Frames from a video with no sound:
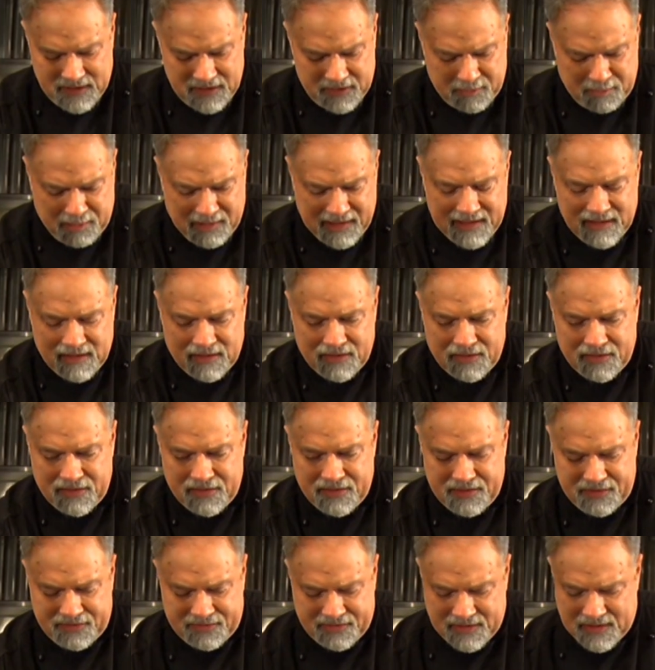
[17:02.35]
so let's plate a
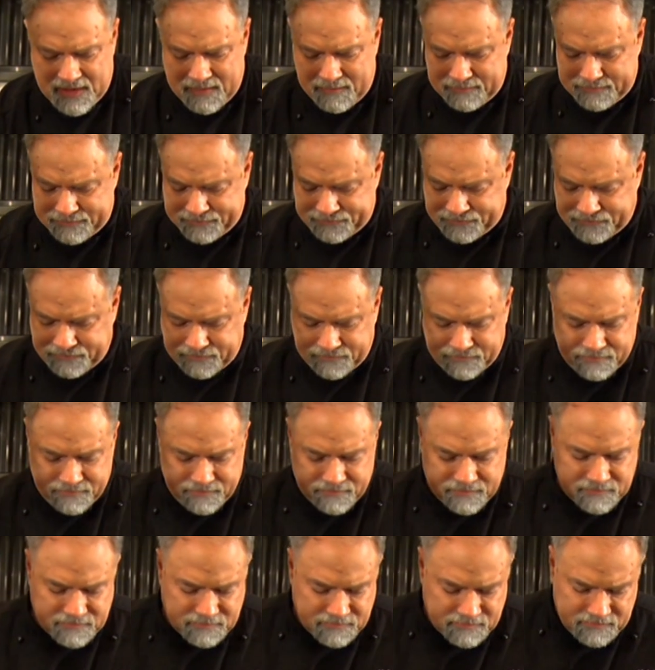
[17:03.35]
little of this up.
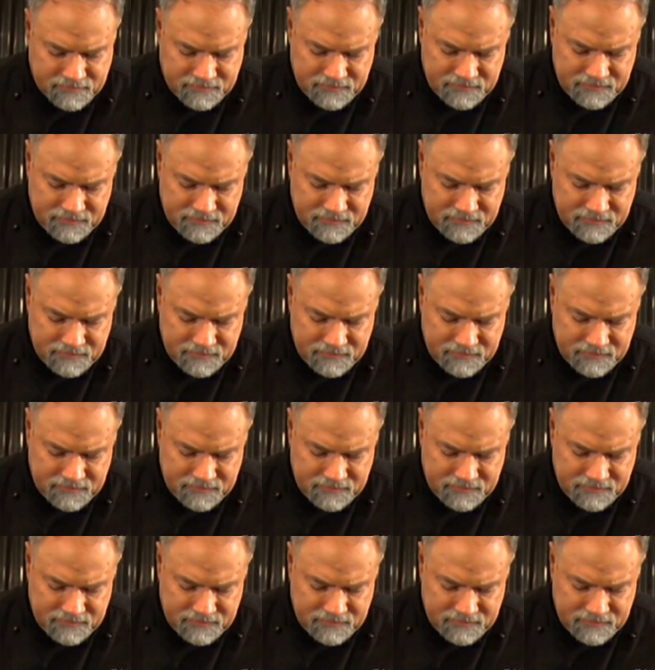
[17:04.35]
I'm